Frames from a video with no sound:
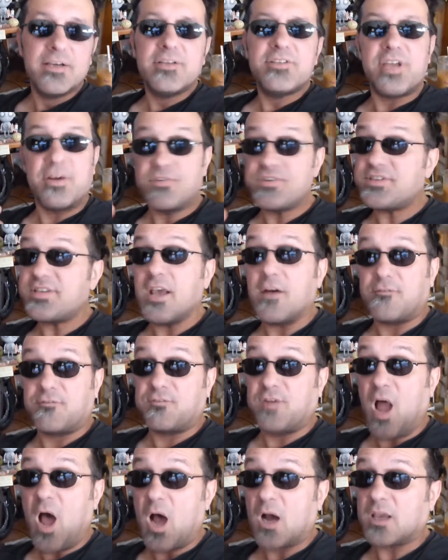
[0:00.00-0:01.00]
Did you ever see a
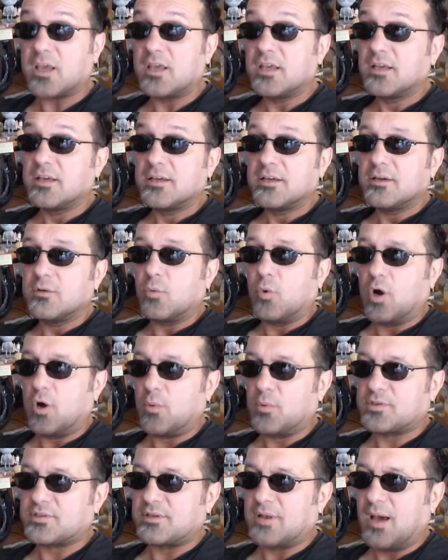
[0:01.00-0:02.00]
flock where
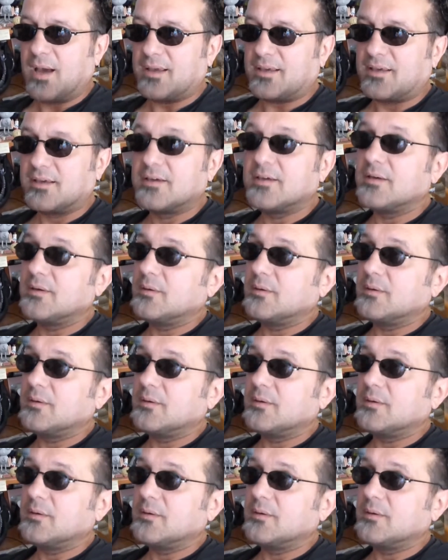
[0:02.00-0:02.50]
it was like